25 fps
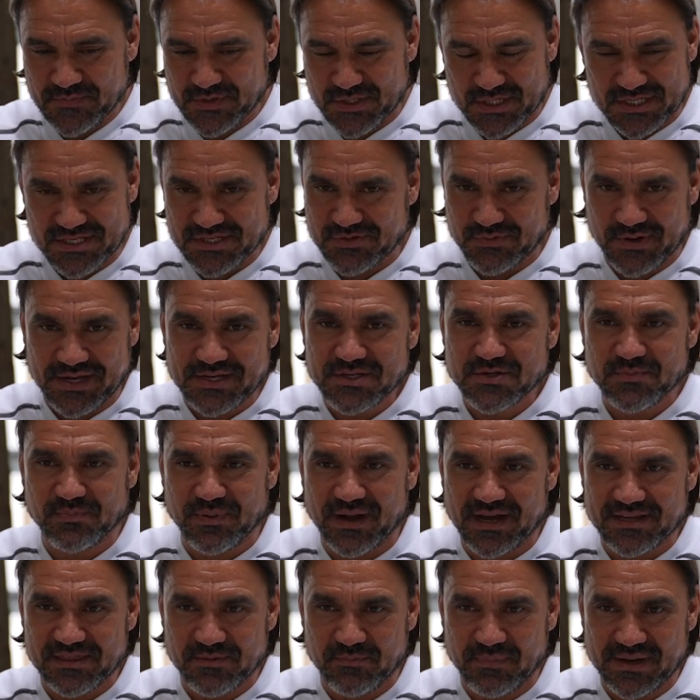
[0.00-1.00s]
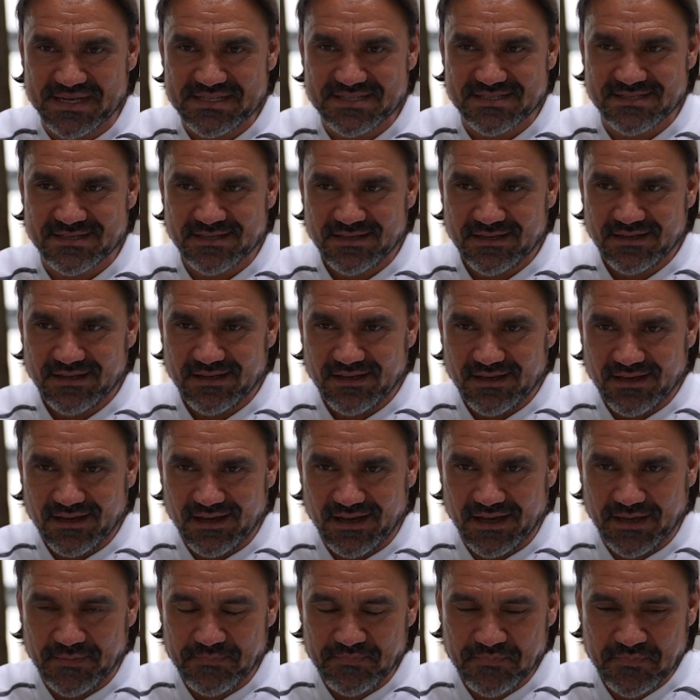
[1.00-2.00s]
just trying to park the bus
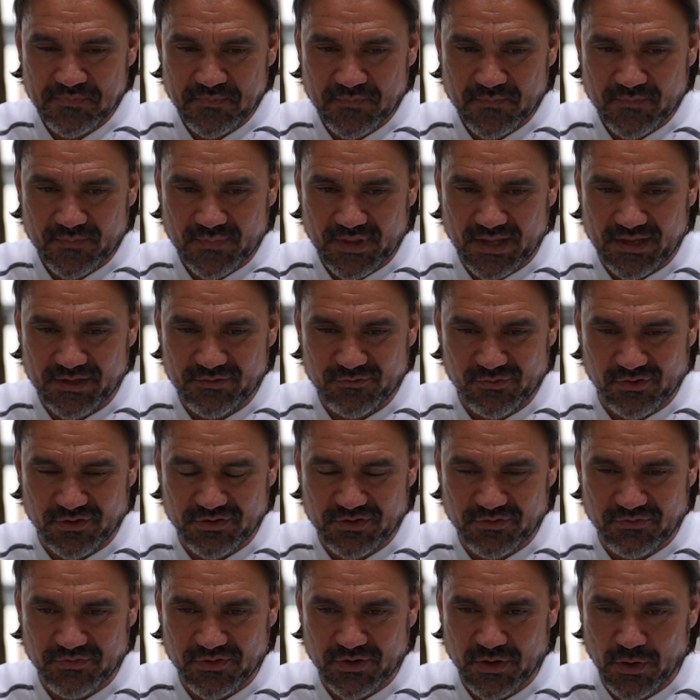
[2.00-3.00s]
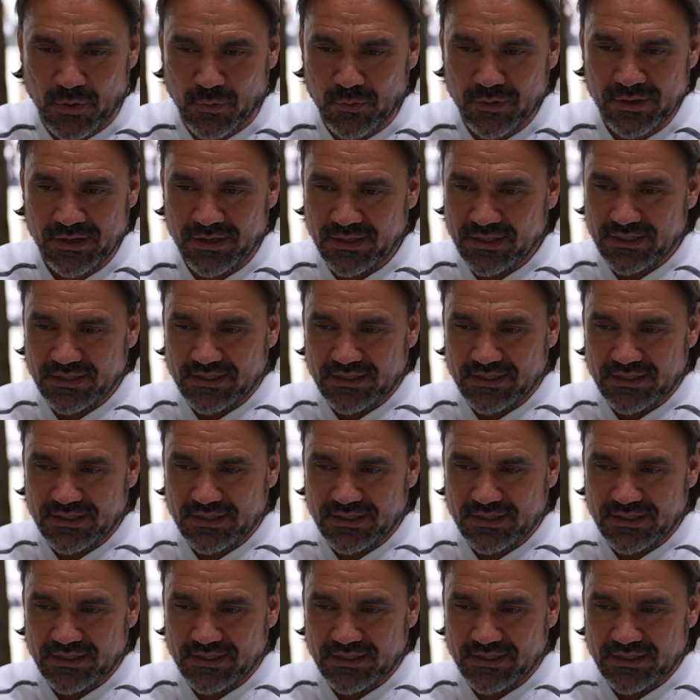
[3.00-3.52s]
in front of the goal.